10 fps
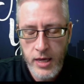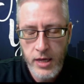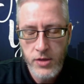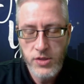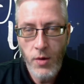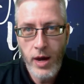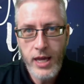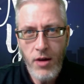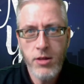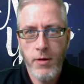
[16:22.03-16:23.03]
So I go
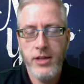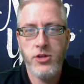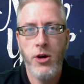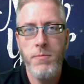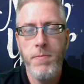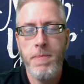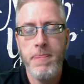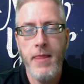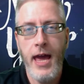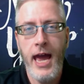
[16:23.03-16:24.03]
to the restroom,
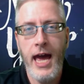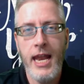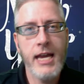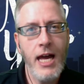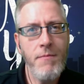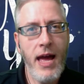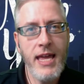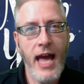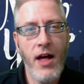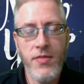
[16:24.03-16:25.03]
and I come back
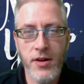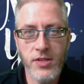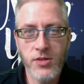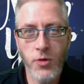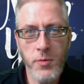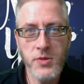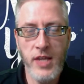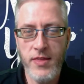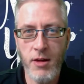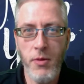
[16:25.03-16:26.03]
out, and there's this group
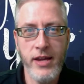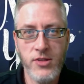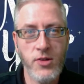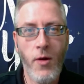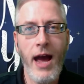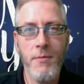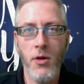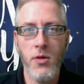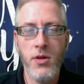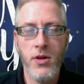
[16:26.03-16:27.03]
sitting there playing
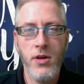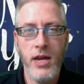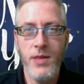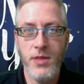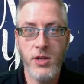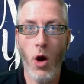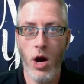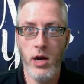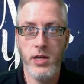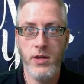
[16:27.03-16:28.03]
Scrabble in the
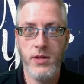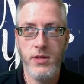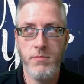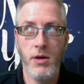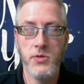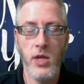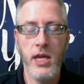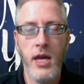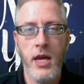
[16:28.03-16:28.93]
dark, mostly.